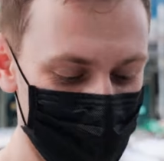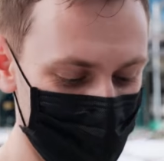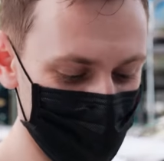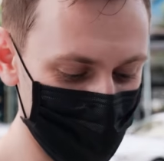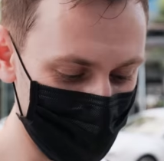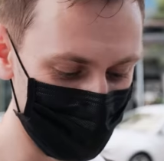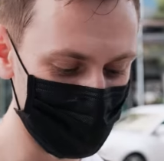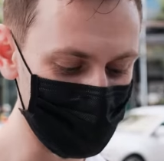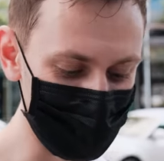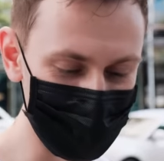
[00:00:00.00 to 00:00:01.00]
So
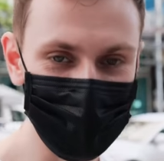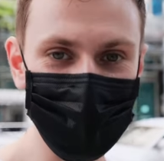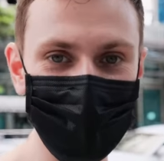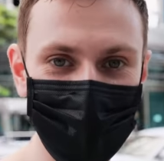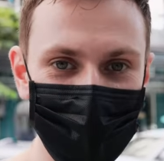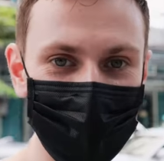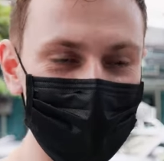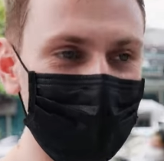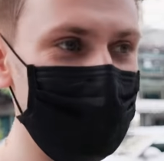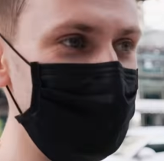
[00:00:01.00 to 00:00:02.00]
this is a fun
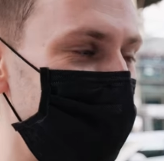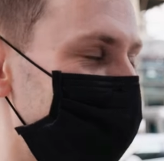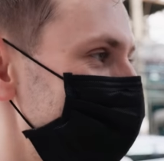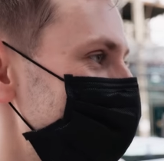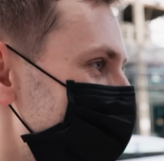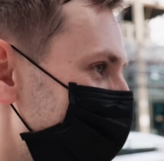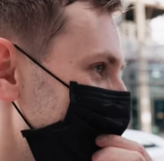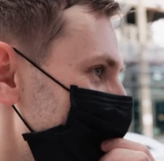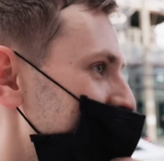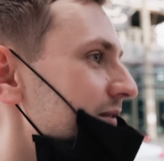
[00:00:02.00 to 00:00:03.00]
little experience.
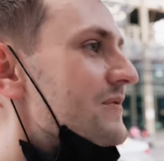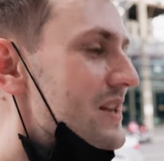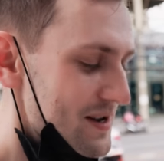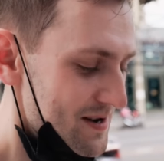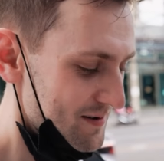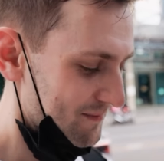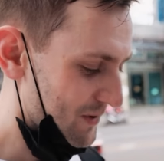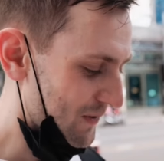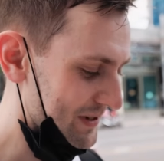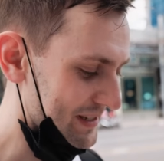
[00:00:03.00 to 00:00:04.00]
I've
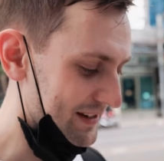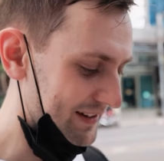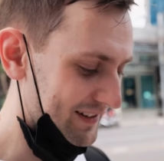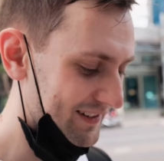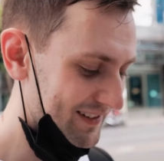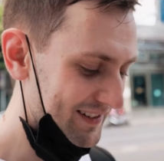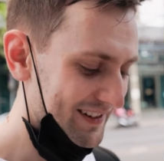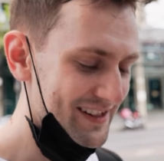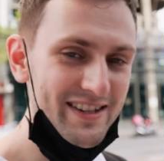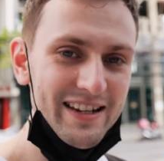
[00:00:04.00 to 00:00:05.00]
obviously
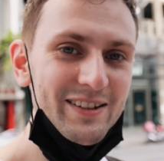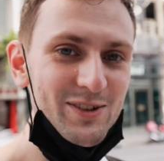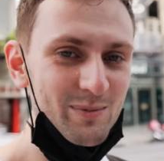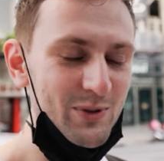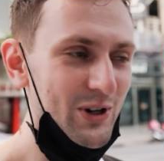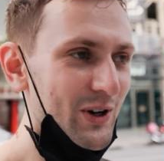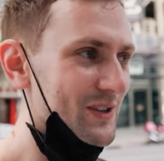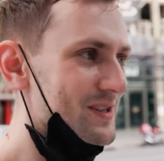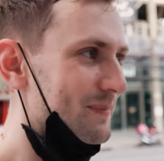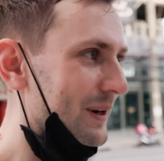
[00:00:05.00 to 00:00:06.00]
seen some
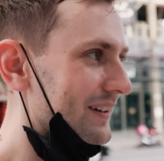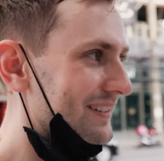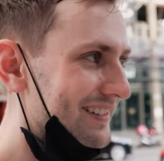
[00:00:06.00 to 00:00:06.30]
shots, but